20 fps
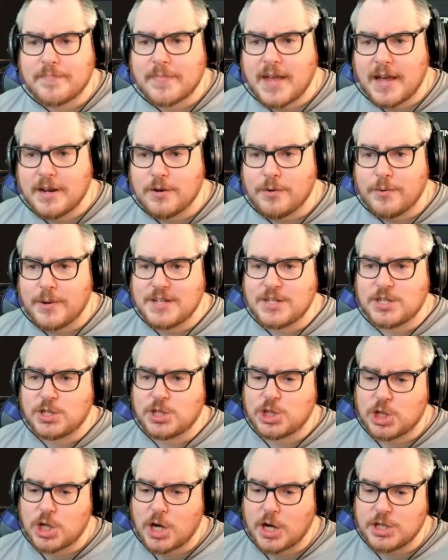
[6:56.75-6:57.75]
anoint
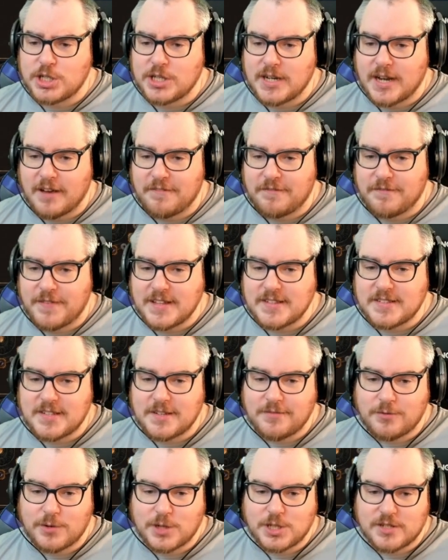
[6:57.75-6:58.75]
Charging
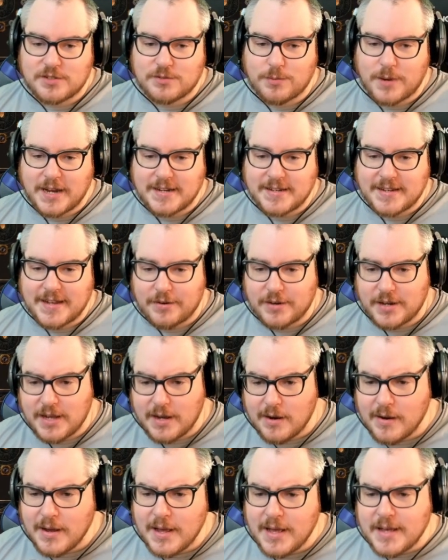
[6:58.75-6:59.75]
Offensive, which is right down
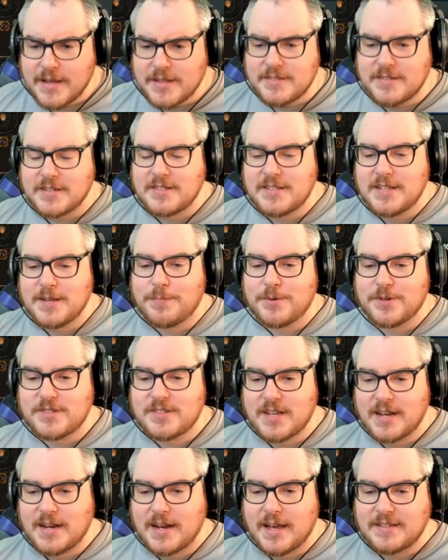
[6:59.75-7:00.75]
here.
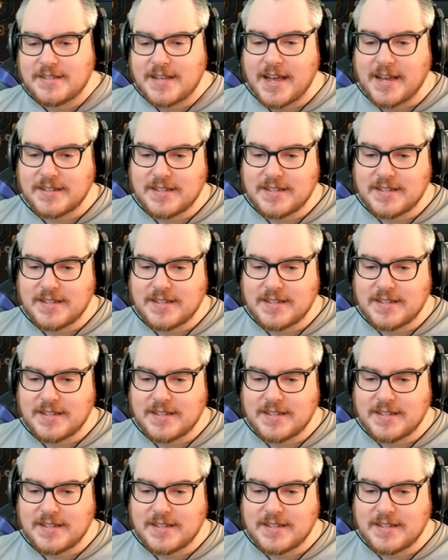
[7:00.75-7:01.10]
16% attack